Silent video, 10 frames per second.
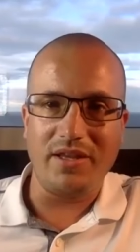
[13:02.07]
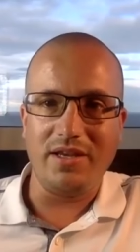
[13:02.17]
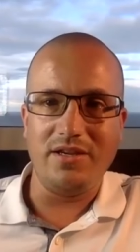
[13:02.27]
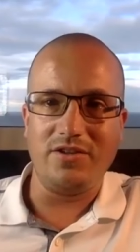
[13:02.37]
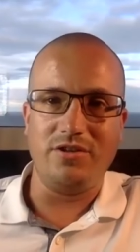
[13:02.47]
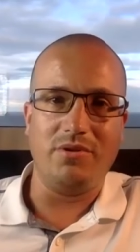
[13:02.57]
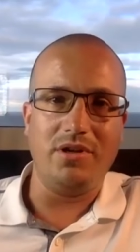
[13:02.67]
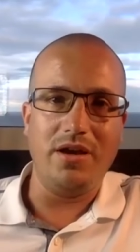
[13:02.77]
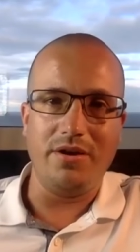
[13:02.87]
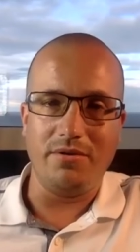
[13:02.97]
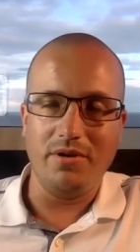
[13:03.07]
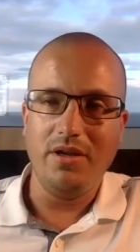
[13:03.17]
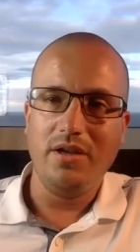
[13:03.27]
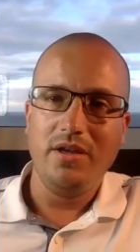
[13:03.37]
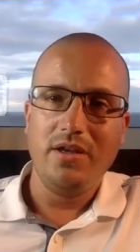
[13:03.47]
they issue a loan,
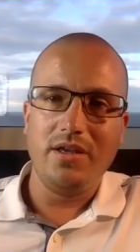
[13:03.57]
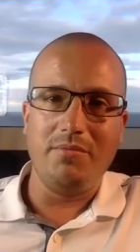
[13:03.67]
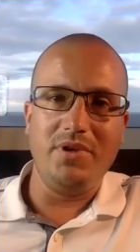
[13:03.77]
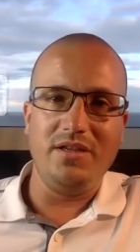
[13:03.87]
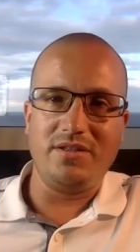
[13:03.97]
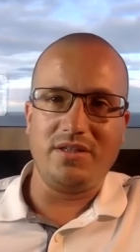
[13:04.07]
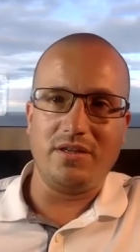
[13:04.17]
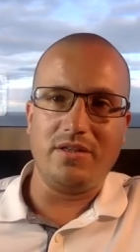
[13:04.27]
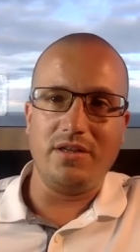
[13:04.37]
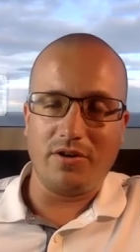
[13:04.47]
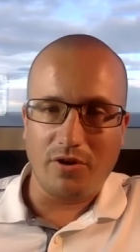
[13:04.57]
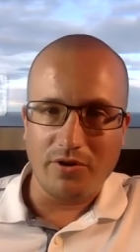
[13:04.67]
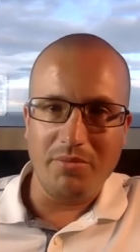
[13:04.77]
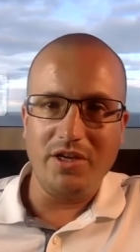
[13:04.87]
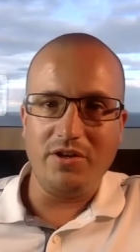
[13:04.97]
it means that the
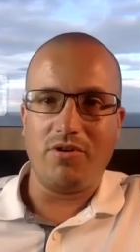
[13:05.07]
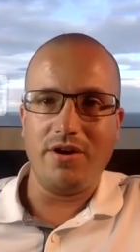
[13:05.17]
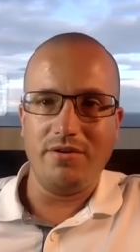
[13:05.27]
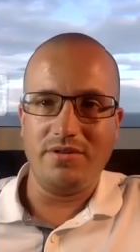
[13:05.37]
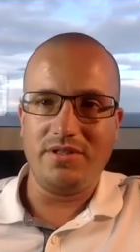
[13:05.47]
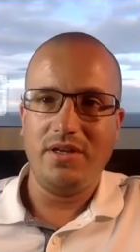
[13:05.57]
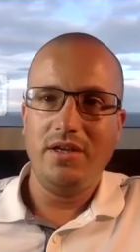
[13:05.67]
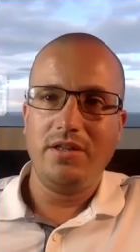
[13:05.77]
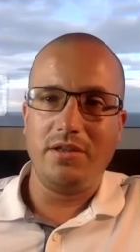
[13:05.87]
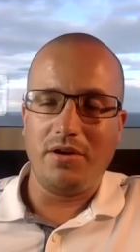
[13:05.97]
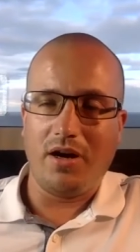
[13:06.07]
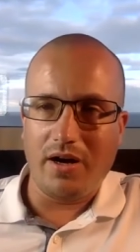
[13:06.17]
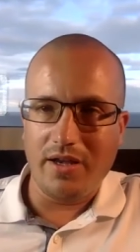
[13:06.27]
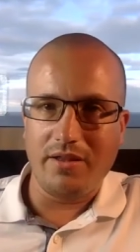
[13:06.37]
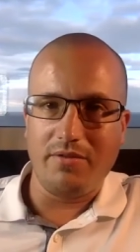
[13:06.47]
economy grows. The
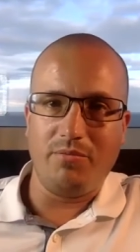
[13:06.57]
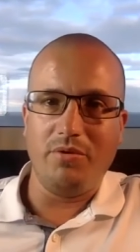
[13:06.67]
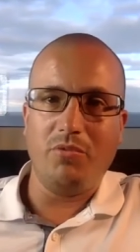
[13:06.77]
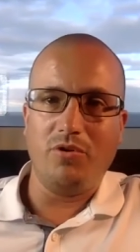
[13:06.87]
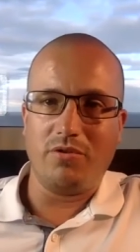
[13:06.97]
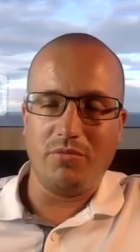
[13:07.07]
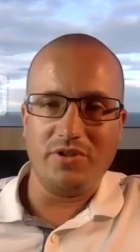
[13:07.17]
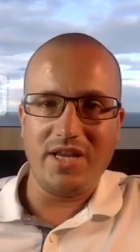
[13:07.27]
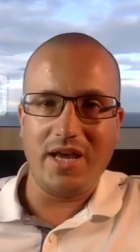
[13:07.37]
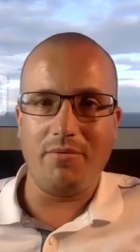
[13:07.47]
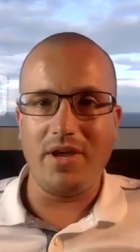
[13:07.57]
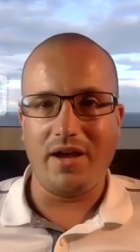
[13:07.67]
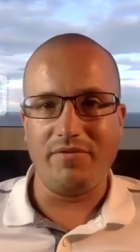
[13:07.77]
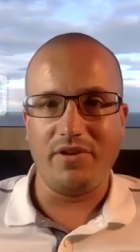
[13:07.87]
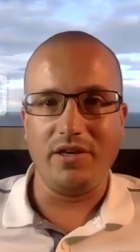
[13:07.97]
higher, the more and more debt we
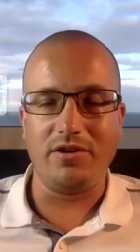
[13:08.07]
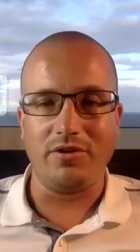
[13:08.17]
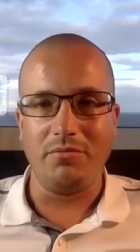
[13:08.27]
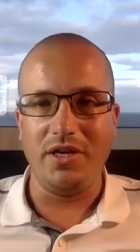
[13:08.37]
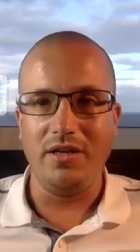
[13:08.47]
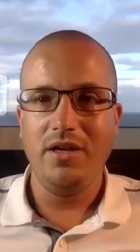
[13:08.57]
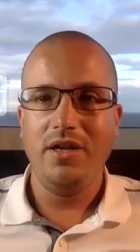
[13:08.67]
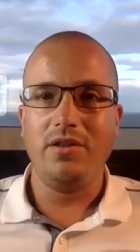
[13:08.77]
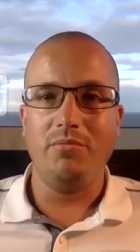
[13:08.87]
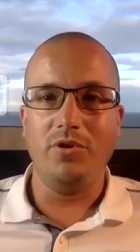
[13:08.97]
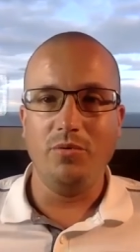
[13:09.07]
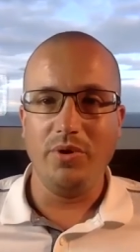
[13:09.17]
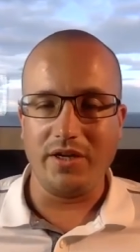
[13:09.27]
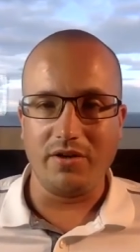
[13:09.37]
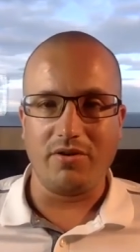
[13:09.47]
have in the economy, the more
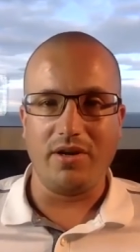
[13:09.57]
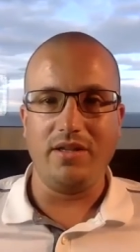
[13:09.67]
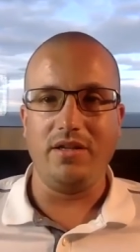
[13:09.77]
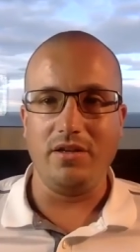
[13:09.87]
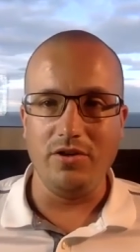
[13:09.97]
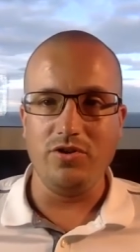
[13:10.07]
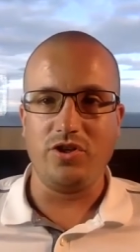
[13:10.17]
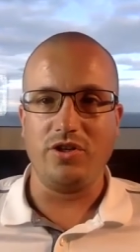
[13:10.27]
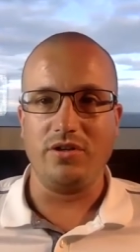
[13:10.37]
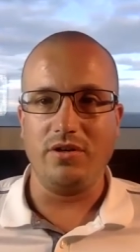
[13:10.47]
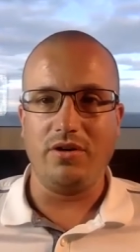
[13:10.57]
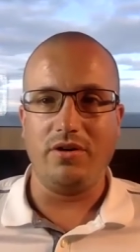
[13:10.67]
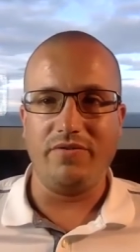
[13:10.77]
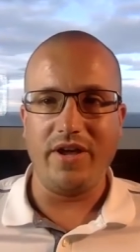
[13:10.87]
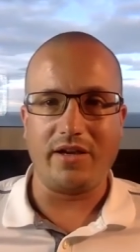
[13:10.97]
we can create the illusion
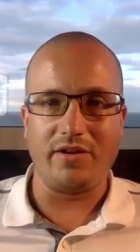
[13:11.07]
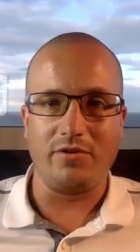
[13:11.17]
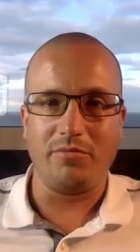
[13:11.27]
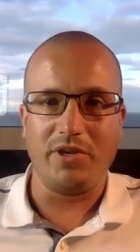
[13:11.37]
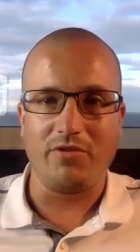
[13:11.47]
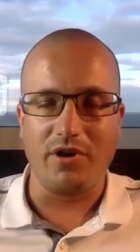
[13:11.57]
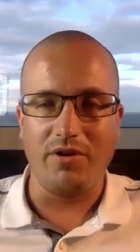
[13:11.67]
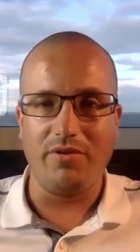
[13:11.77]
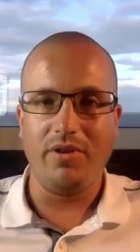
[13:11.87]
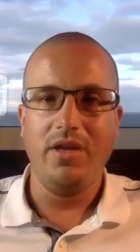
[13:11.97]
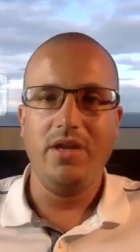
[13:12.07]
of economic growth